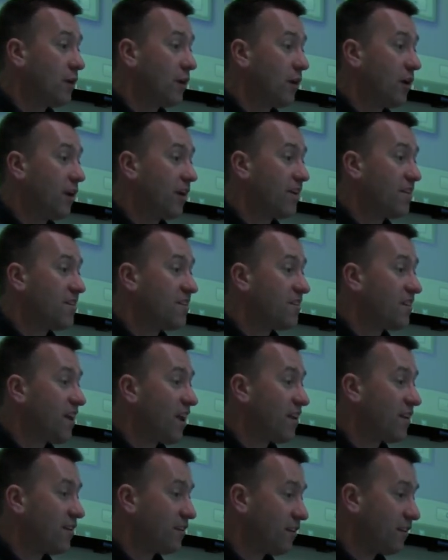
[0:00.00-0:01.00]
And I can
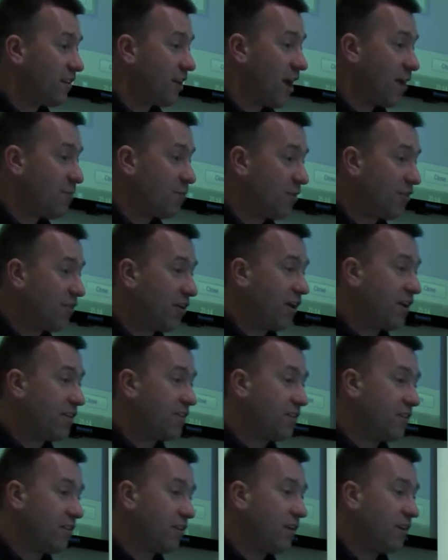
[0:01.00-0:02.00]
set the
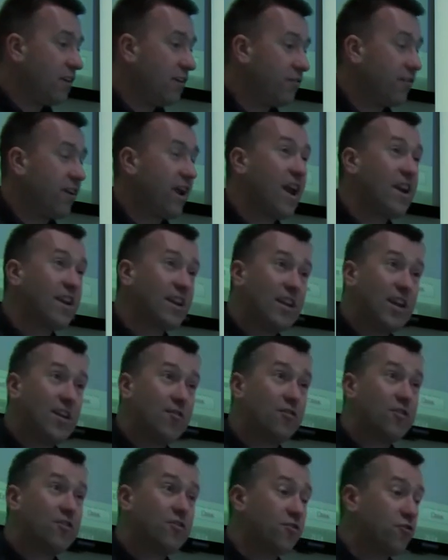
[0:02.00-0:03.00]
appetite for any
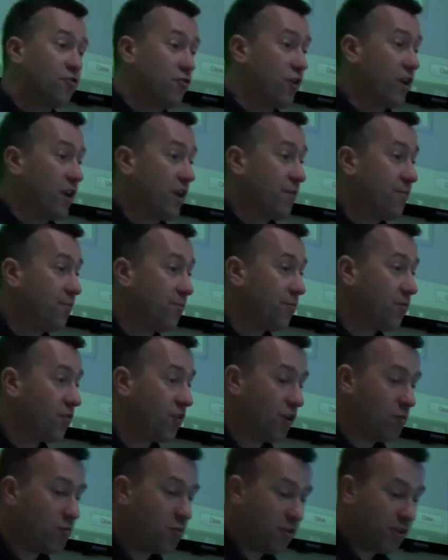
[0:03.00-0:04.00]
level in the tree.
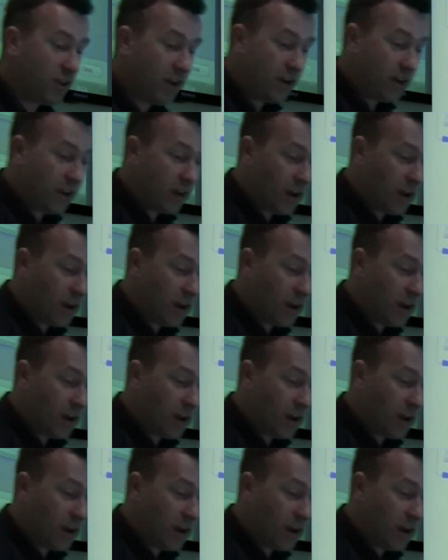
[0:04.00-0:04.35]
So I'll put that in at